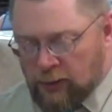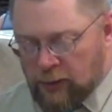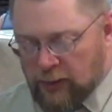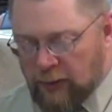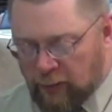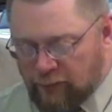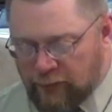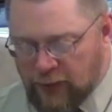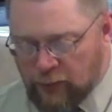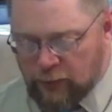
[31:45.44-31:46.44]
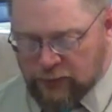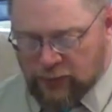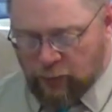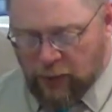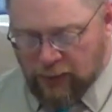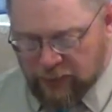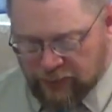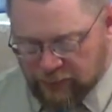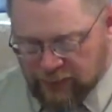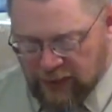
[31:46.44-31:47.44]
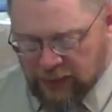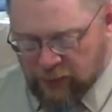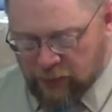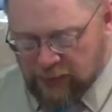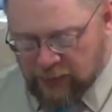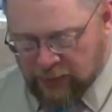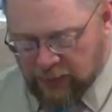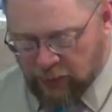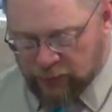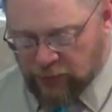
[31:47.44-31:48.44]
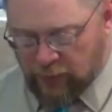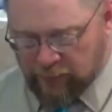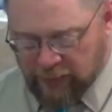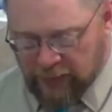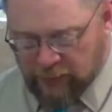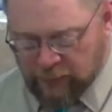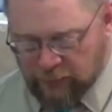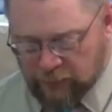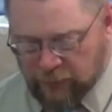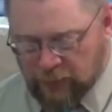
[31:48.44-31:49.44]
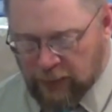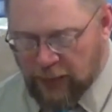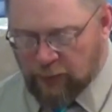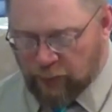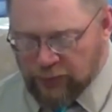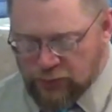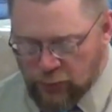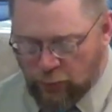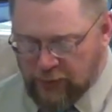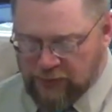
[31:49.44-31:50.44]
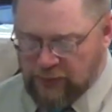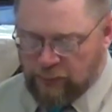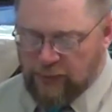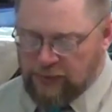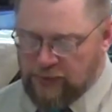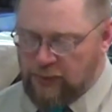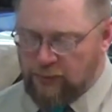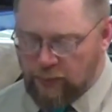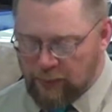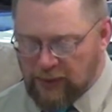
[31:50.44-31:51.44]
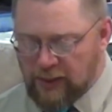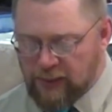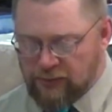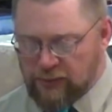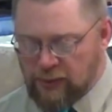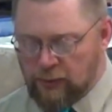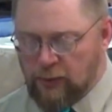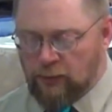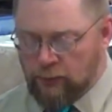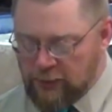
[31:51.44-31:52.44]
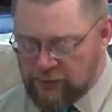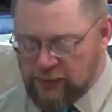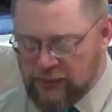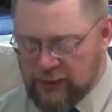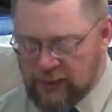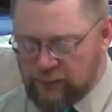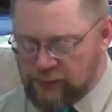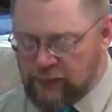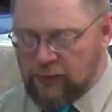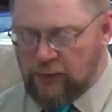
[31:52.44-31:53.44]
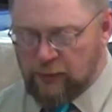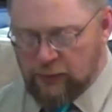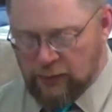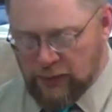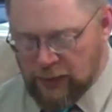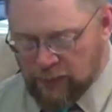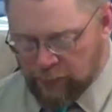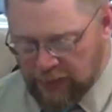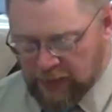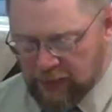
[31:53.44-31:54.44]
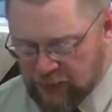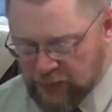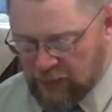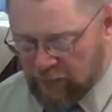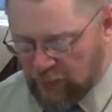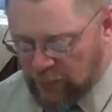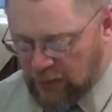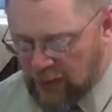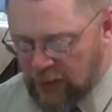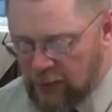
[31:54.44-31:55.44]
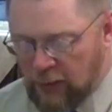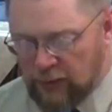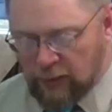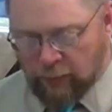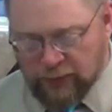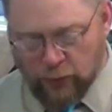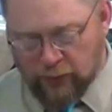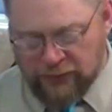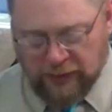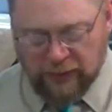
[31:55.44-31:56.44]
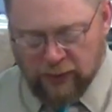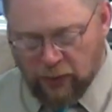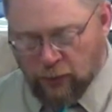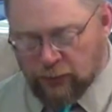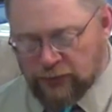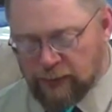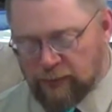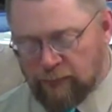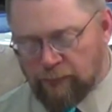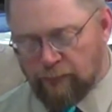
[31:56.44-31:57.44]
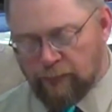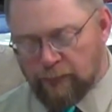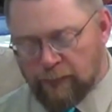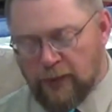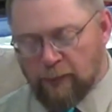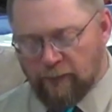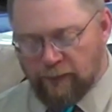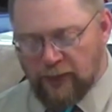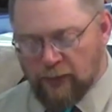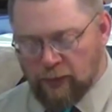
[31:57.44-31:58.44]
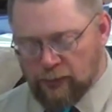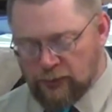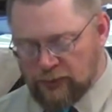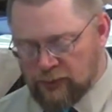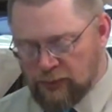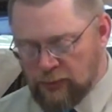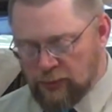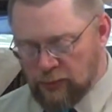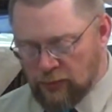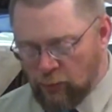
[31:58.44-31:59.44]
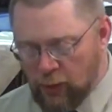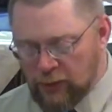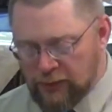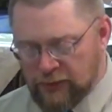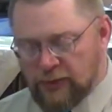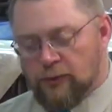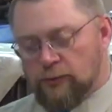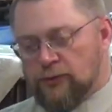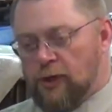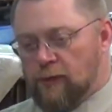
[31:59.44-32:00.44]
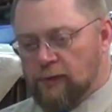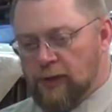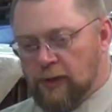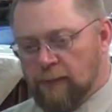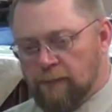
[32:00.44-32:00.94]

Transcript: They refuse the waters of Shiloh that go softly and rejoice in Rezin and Remaliah's son. Rezin, the king of Syria, uh, Pekah, the son of Remaliah. They're rejoicing in those. They refuse the waters that go softly.